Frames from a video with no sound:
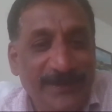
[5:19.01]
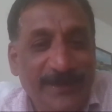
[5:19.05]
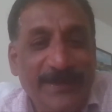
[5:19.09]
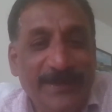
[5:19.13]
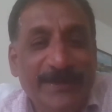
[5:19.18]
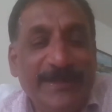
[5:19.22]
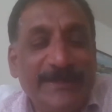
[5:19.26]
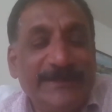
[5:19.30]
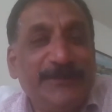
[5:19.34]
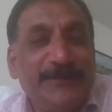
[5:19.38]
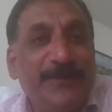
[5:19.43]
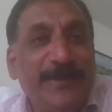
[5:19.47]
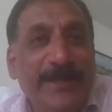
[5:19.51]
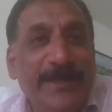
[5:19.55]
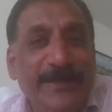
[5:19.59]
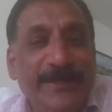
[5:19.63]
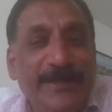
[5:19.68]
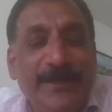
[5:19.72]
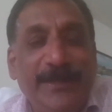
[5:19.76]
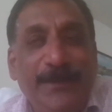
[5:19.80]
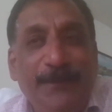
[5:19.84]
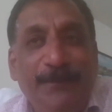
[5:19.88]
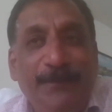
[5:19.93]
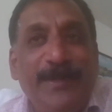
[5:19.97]
And that's what I
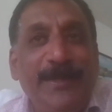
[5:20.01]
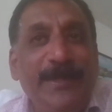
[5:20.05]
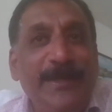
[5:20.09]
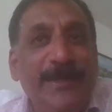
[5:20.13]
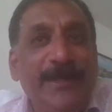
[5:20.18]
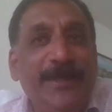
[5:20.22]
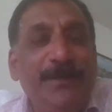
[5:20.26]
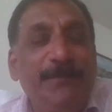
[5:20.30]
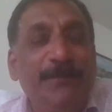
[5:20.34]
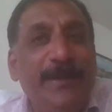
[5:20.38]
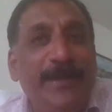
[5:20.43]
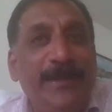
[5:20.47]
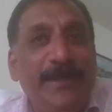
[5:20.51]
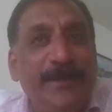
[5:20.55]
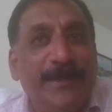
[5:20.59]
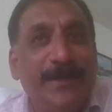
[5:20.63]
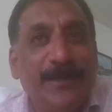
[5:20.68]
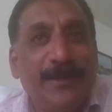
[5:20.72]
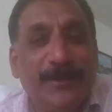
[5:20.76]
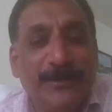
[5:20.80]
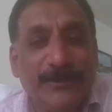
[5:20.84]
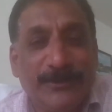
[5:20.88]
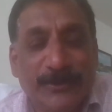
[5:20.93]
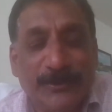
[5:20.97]
keep telling in my
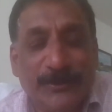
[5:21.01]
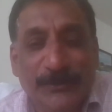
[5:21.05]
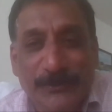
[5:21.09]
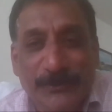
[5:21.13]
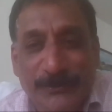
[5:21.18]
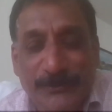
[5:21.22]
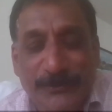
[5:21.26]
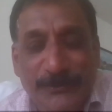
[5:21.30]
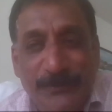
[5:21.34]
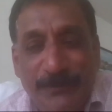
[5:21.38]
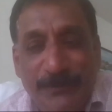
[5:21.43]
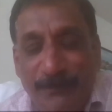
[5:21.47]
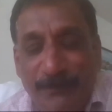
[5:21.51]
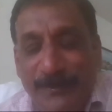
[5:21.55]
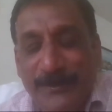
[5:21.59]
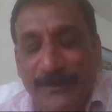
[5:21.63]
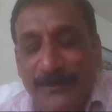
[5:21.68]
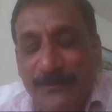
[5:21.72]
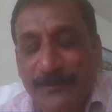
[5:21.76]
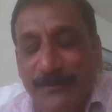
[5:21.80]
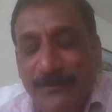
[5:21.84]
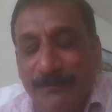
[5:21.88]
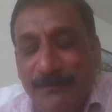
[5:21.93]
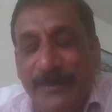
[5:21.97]

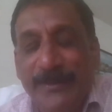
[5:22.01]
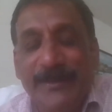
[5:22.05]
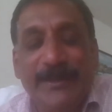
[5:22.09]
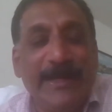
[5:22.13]
my